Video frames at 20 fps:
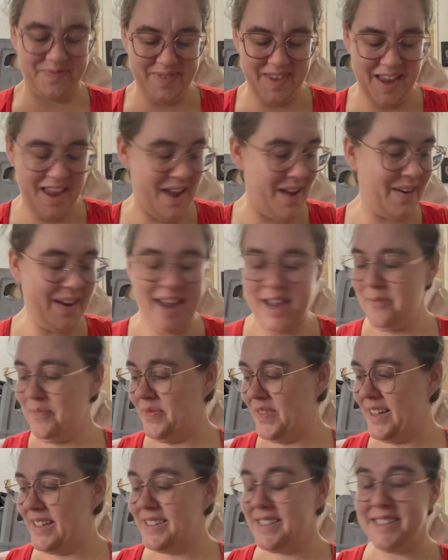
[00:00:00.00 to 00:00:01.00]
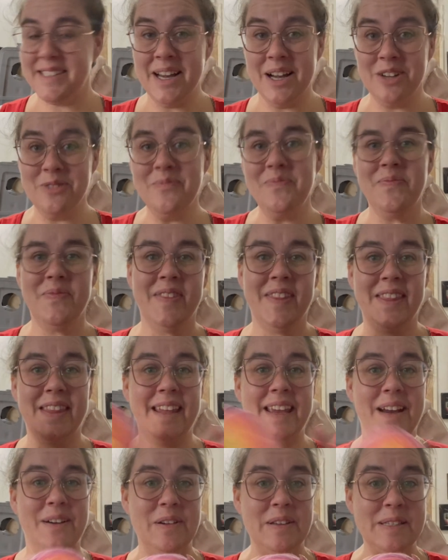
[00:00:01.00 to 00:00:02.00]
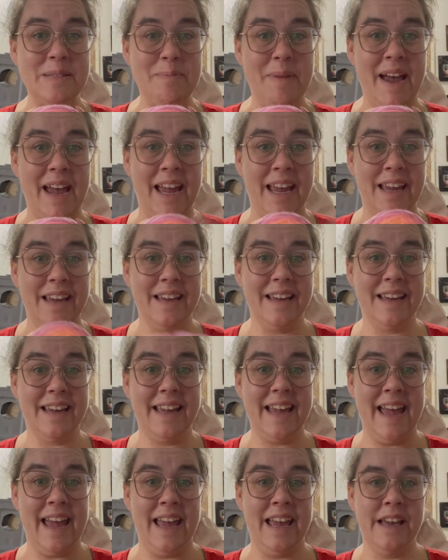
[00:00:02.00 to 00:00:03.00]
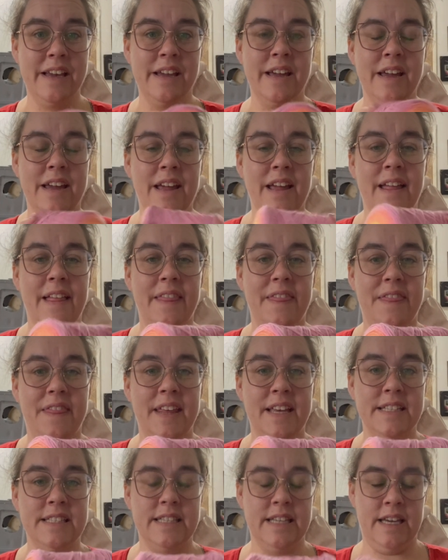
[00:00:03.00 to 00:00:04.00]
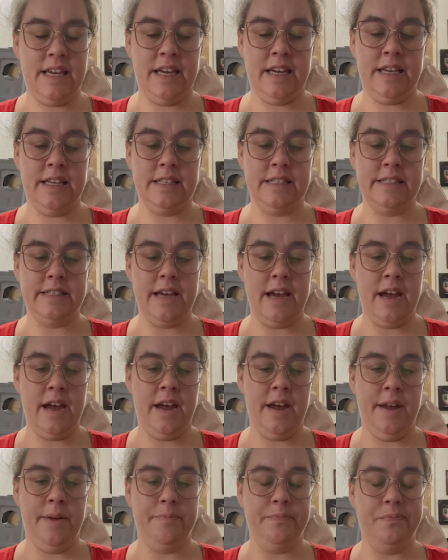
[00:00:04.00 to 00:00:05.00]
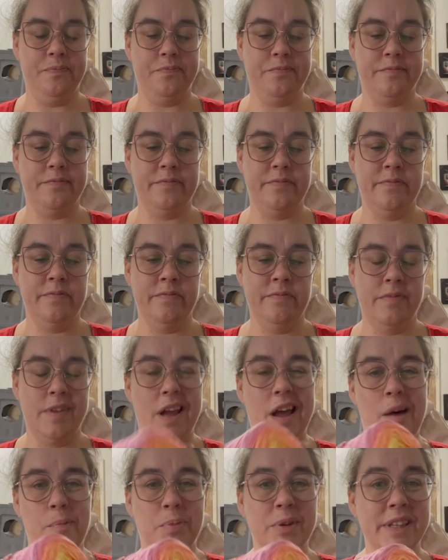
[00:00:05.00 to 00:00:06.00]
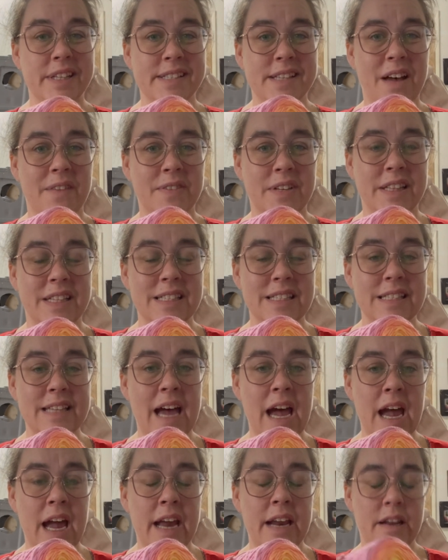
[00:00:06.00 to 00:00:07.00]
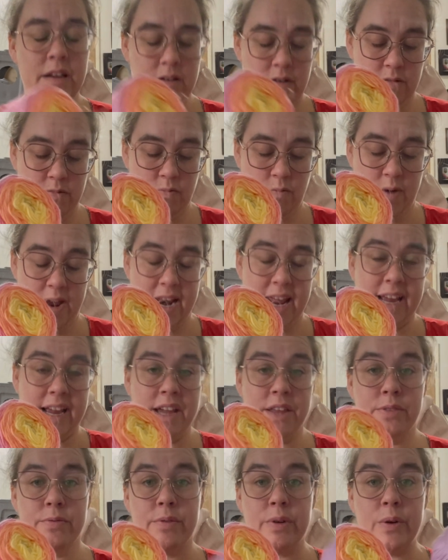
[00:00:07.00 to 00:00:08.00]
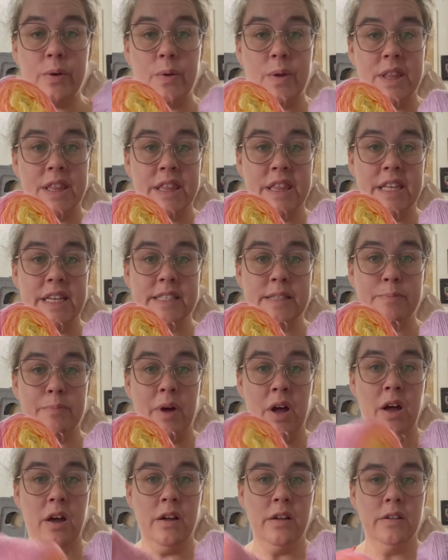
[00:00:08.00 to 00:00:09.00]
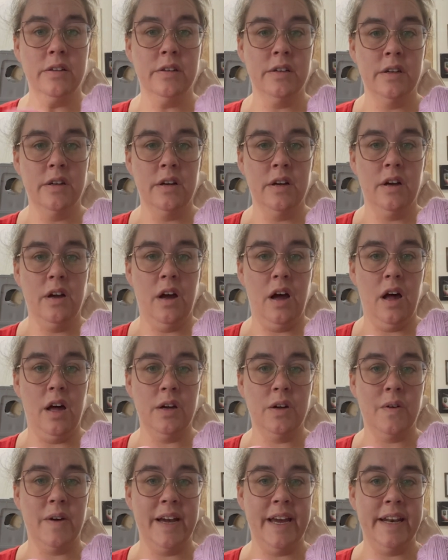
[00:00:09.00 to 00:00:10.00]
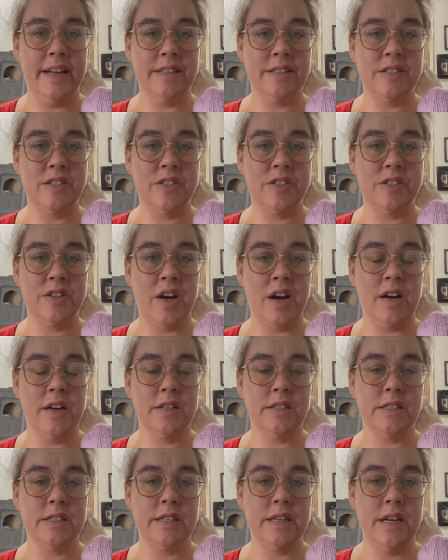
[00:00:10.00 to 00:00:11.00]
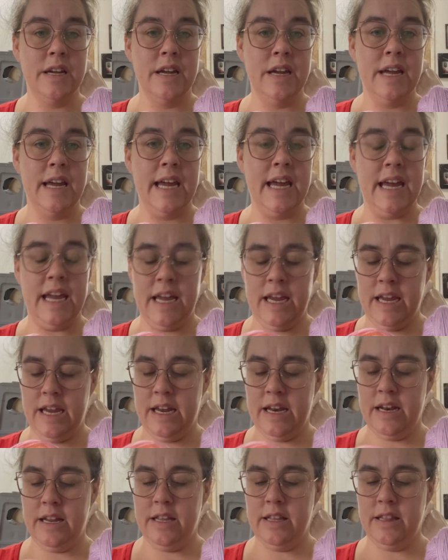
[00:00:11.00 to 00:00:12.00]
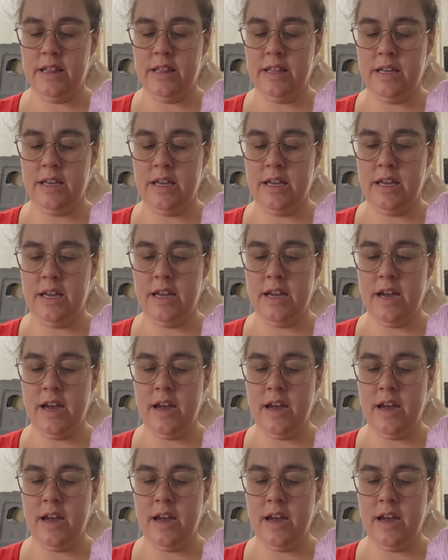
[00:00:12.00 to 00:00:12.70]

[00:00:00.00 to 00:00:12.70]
Okay, so here is my cake. This is, I'll put this off to the side. When I get through this ball, I'll go ahead and start in the